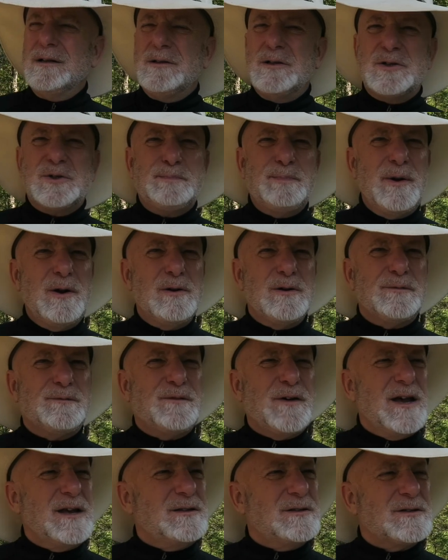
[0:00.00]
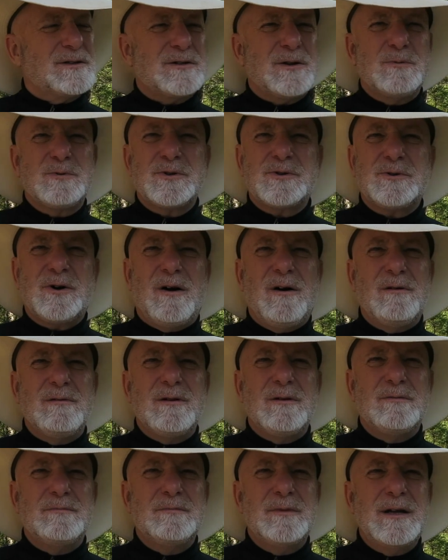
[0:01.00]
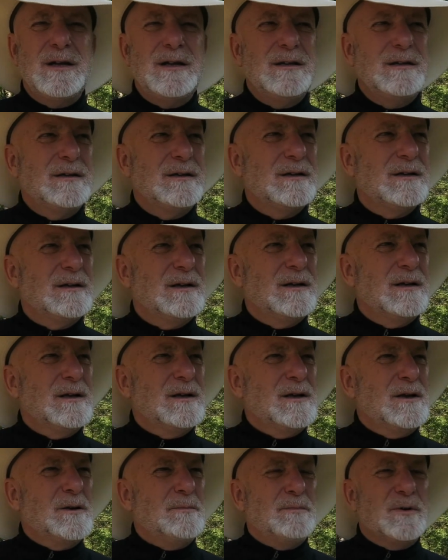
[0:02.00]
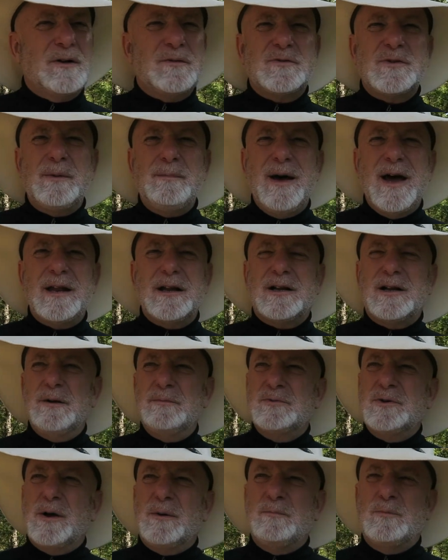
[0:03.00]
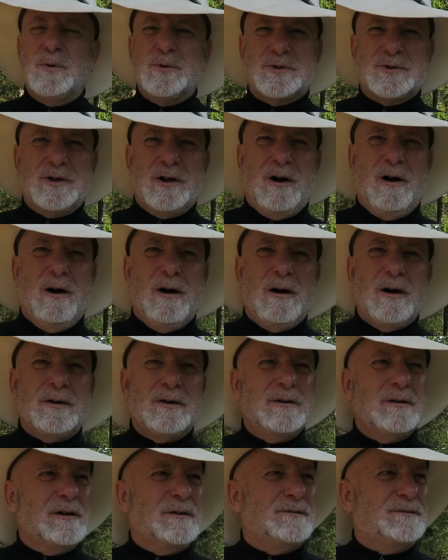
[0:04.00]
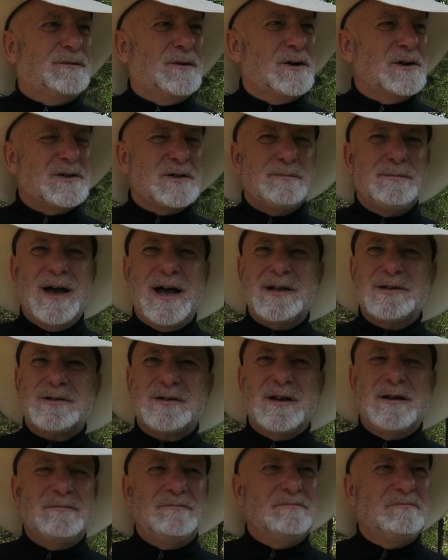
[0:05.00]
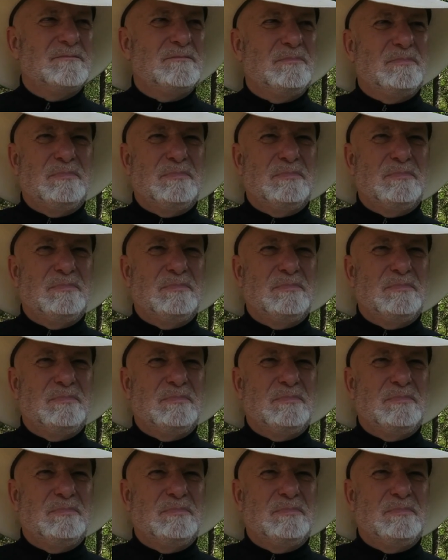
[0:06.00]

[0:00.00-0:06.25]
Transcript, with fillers: the spirit of faith is so strong on me. But if somebody comes up and wants to argue and fuss about something,